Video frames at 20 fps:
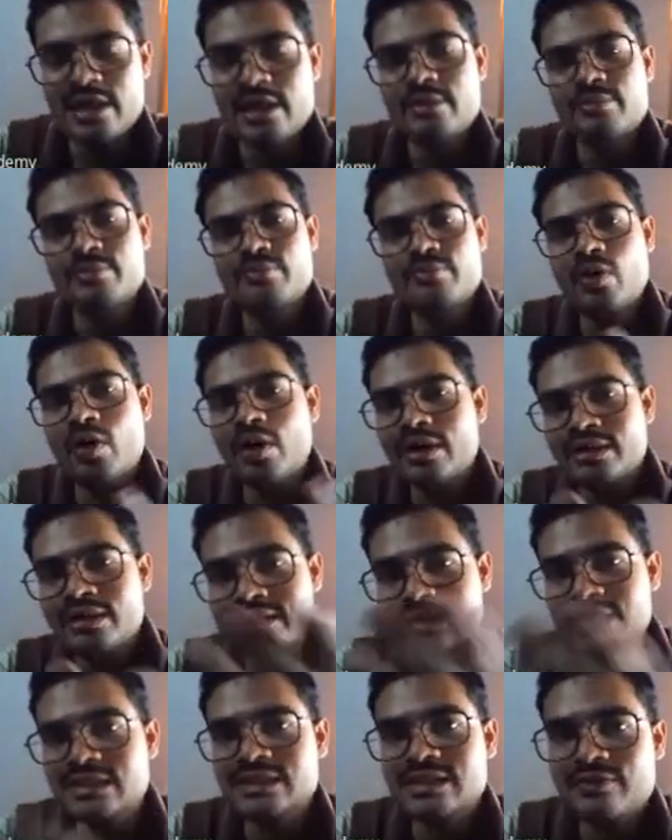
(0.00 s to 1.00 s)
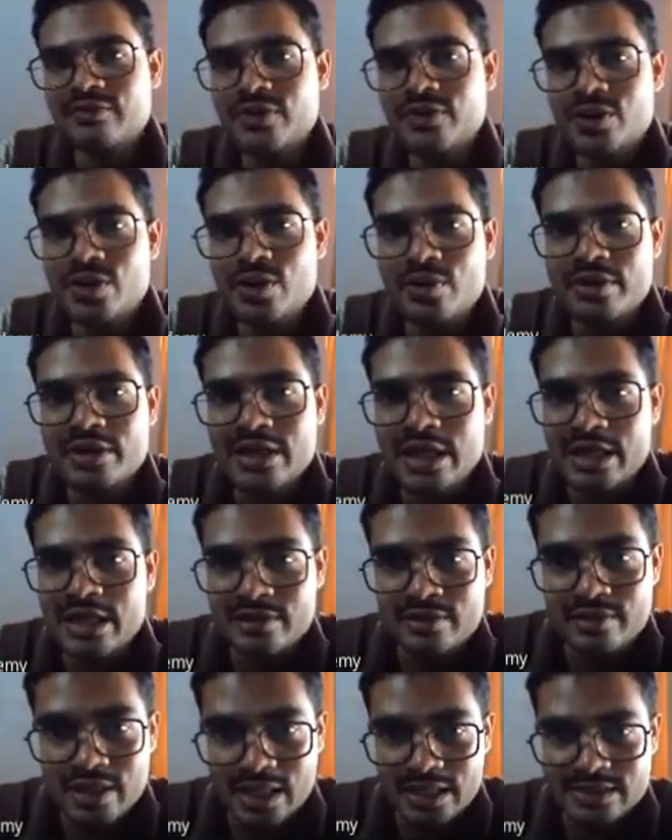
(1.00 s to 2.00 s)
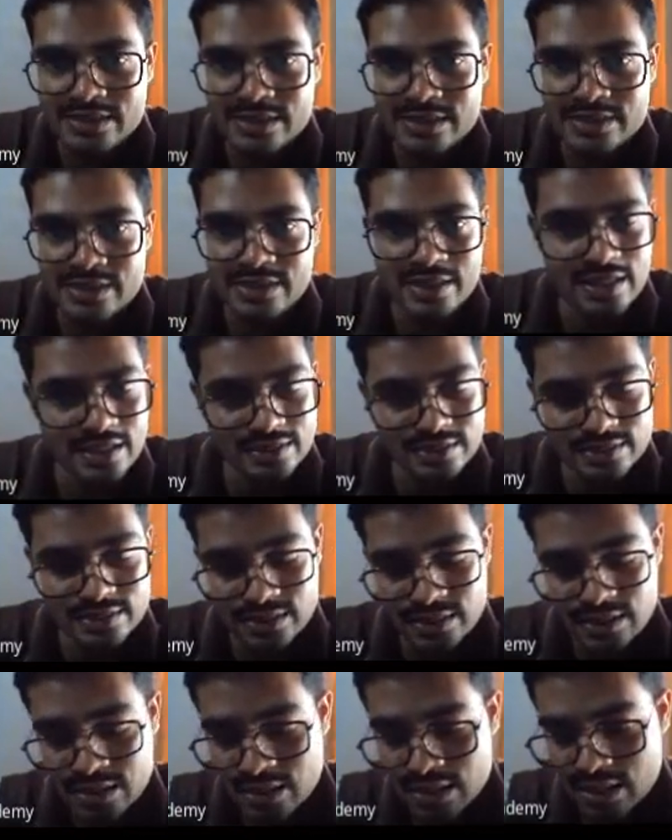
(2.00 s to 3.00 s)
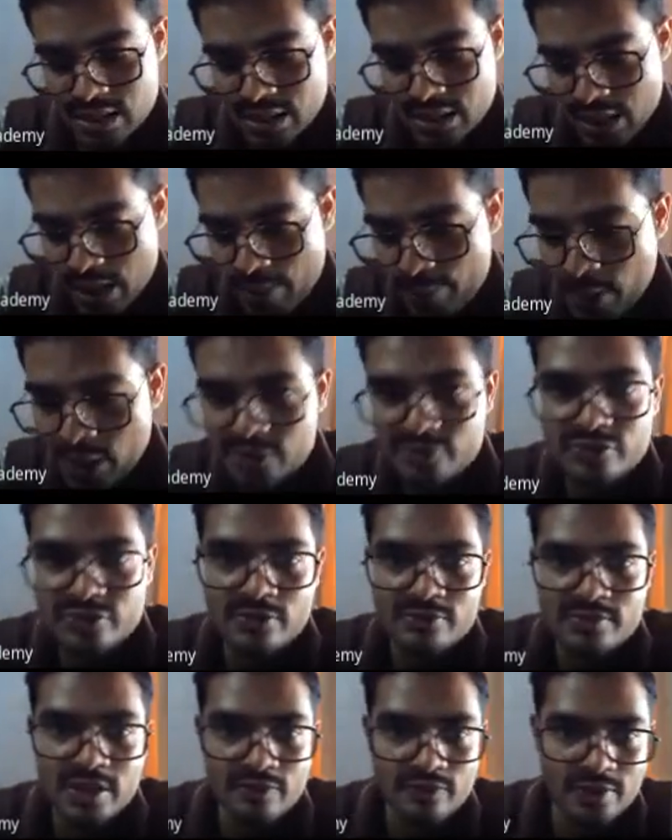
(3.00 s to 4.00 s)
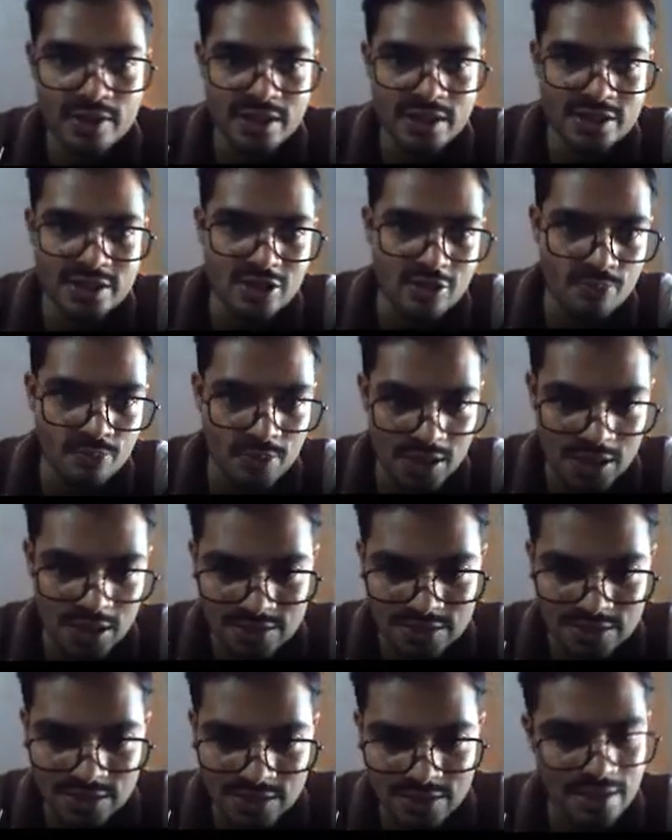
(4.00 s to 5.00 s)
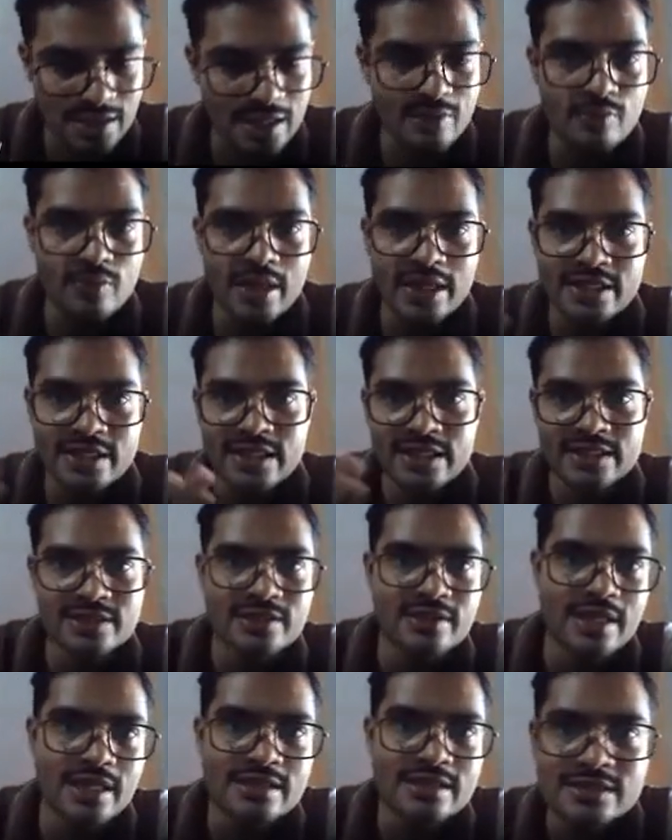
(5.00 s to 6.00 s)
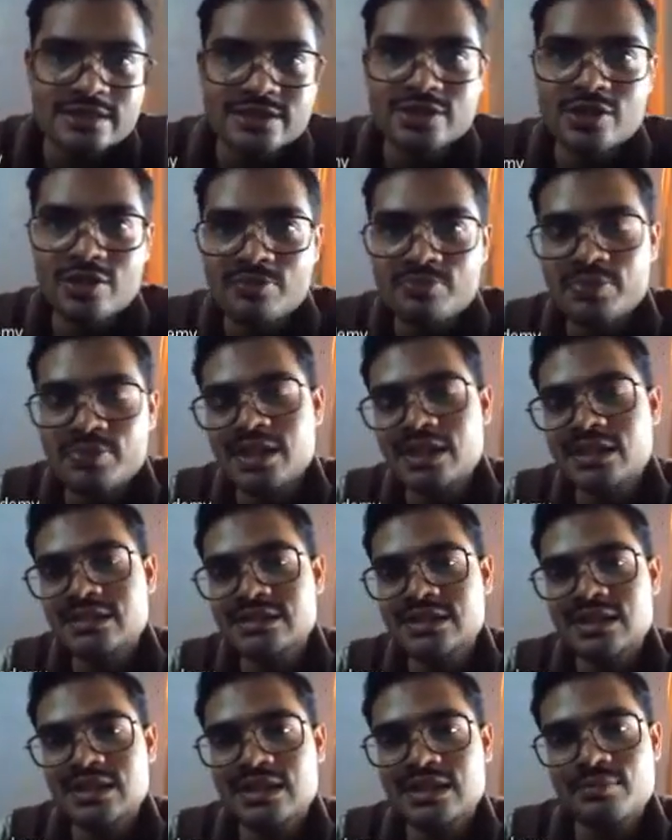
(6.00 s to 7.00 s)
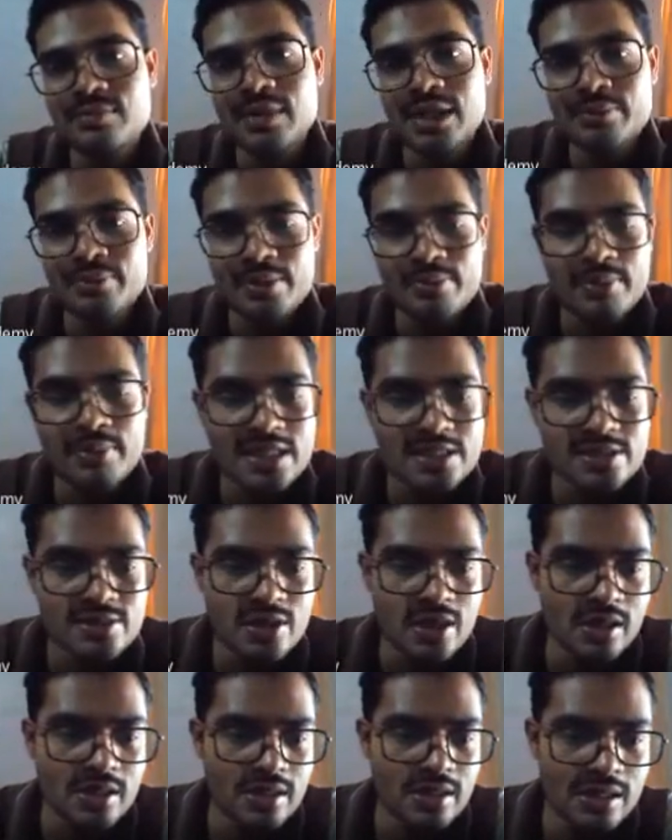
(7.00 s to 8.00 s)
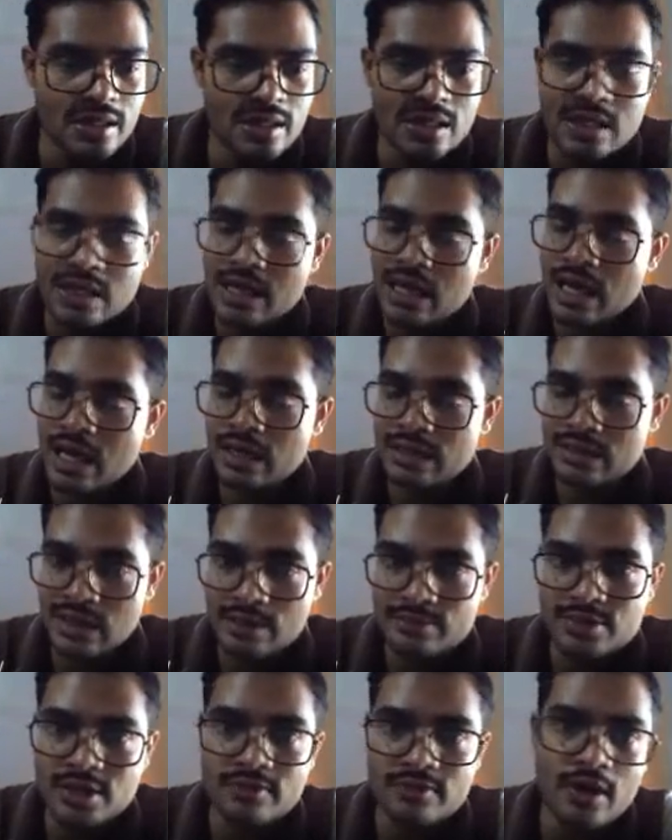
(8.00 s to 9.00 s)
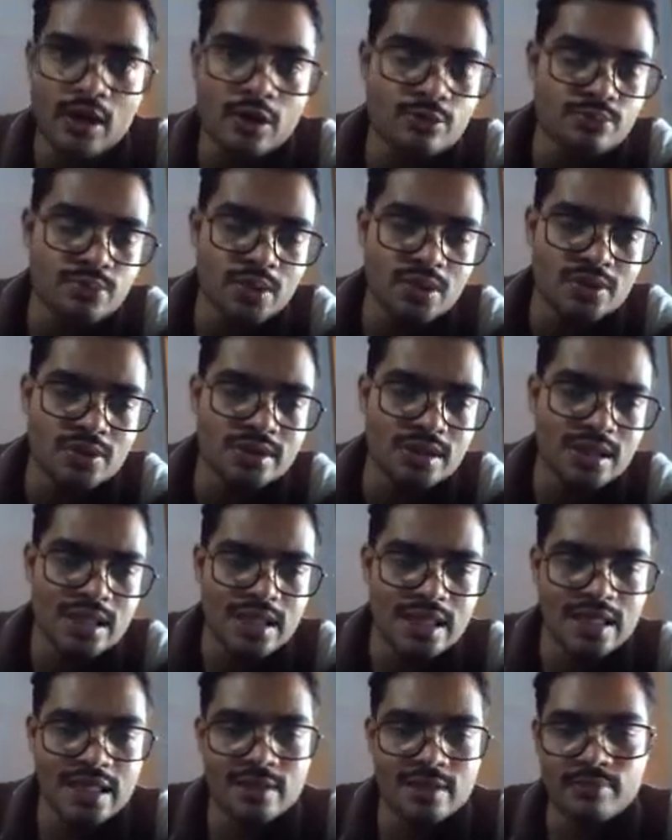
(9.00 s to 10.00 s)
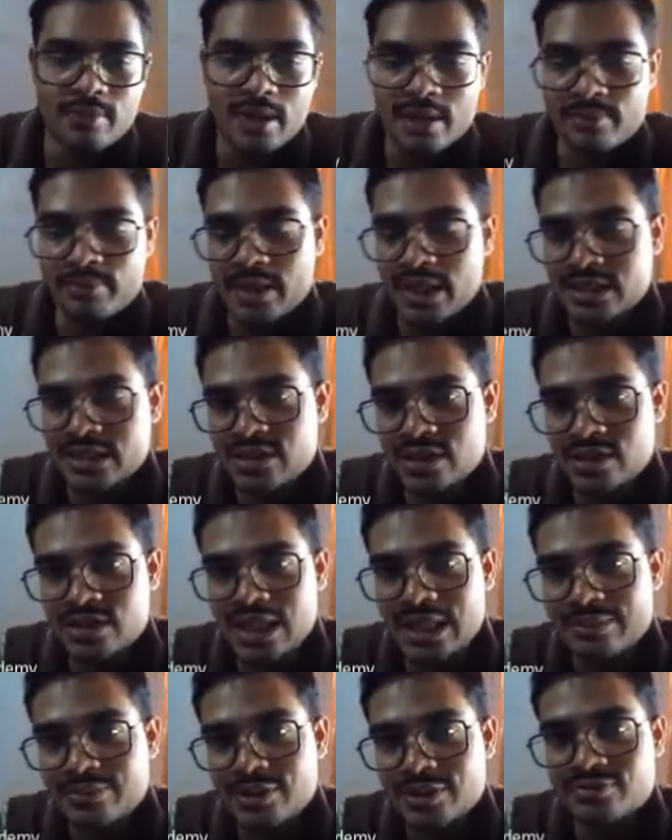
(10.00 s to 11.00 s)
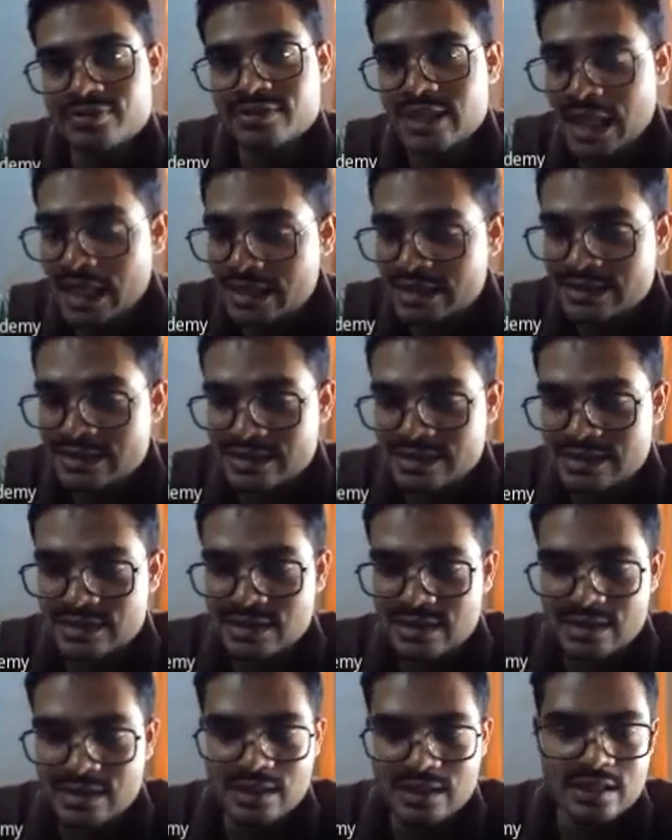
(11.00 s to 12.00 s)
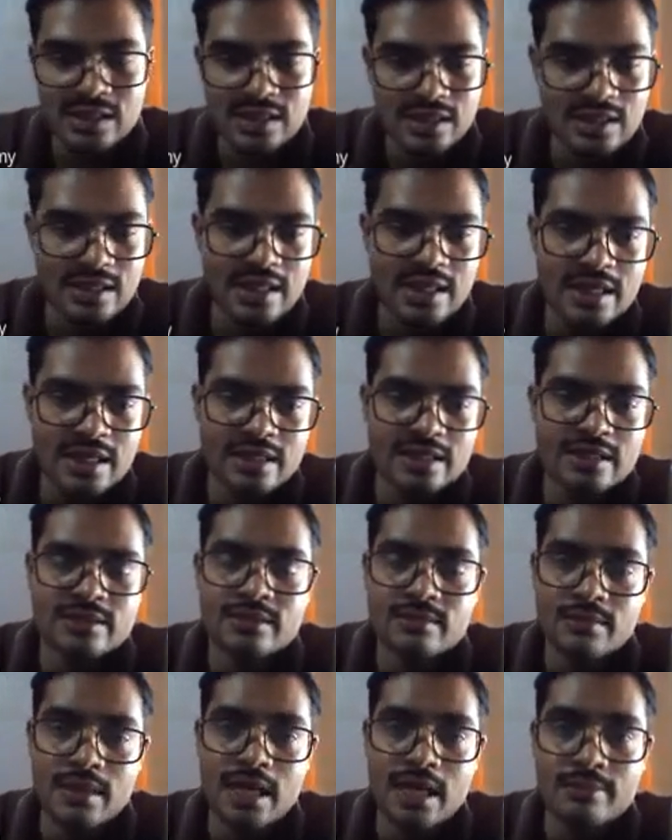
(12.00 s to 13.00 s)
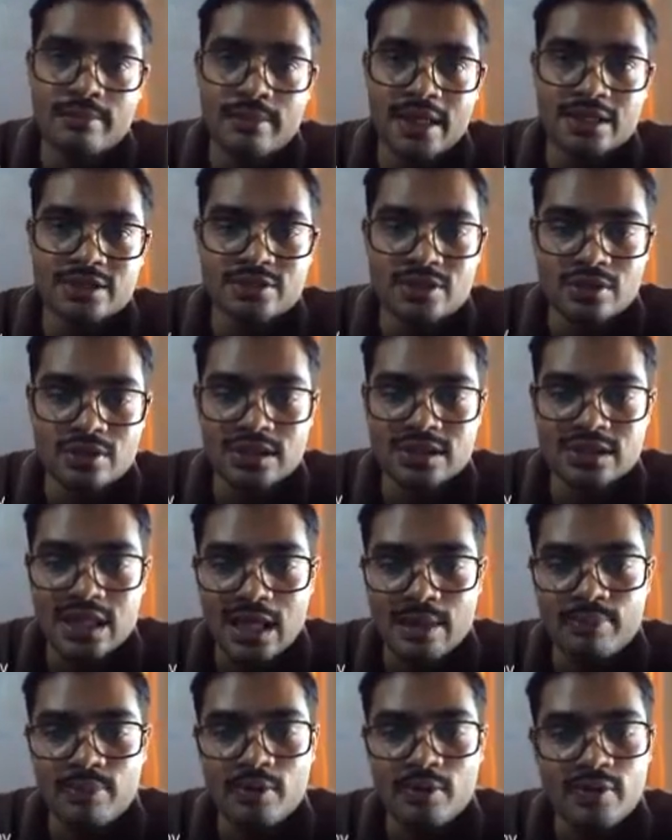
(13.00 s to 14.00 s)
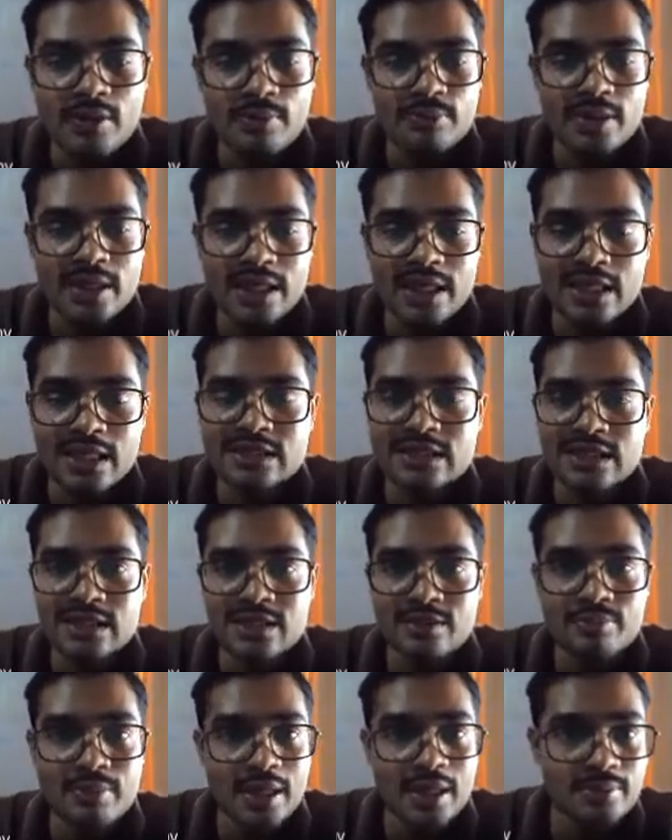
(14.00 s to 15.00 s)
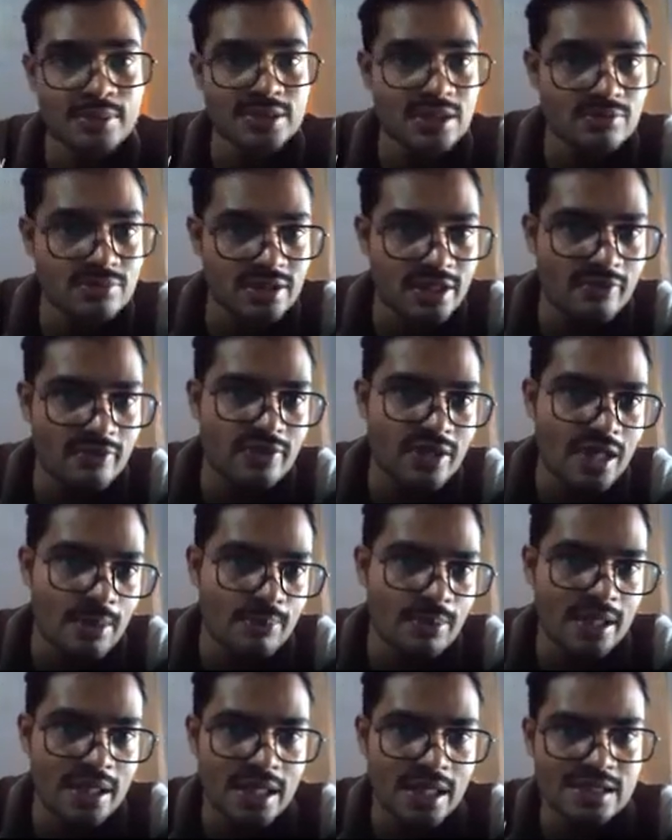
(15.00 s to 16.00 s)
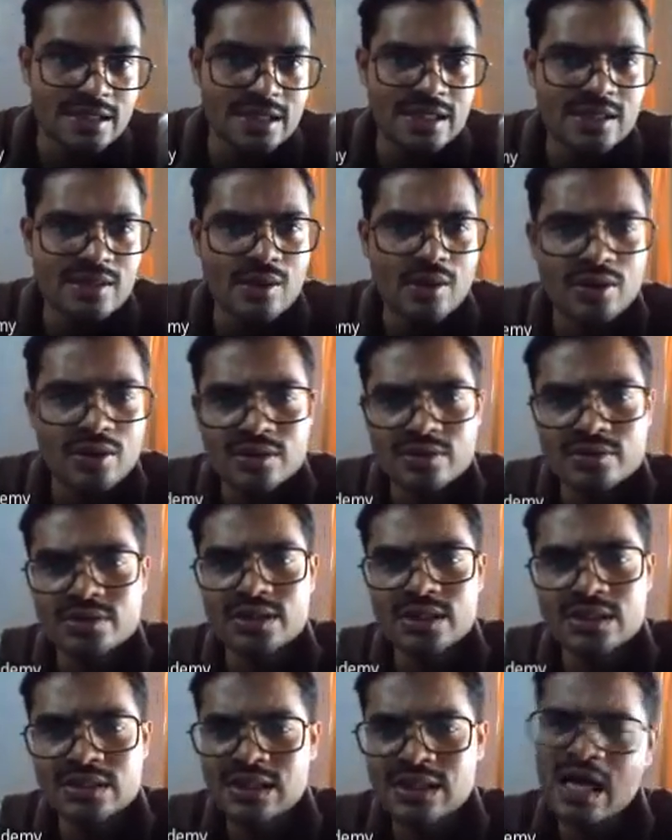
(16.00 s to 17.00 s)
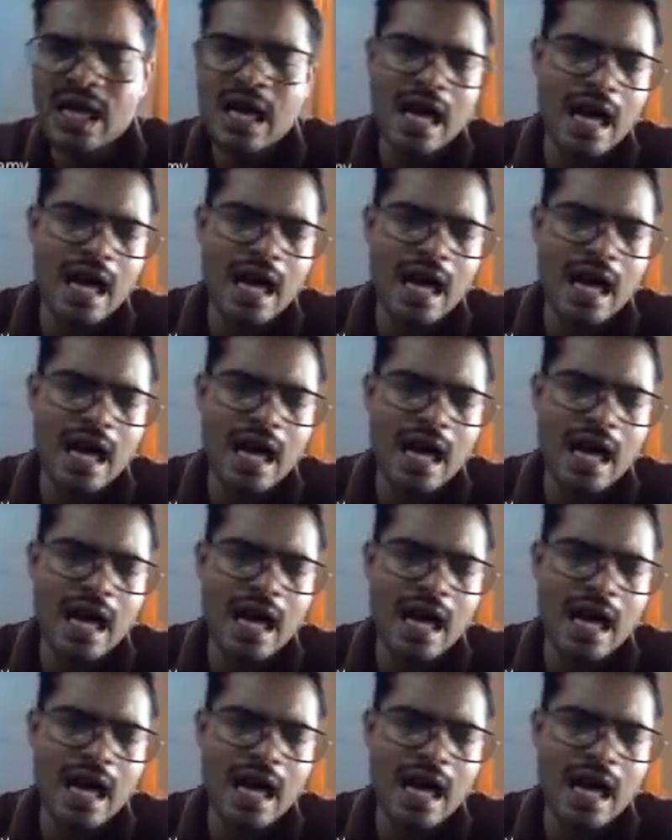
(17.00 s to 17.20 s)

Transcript: In broader sense, if you go in categorization, yes, uh, apart from definition of PLC, there are wide categorization of PLC. It might be based on uh, types of output. It might based on types of size, uh, and it might based on the type of application. It might be some safety application and all those things.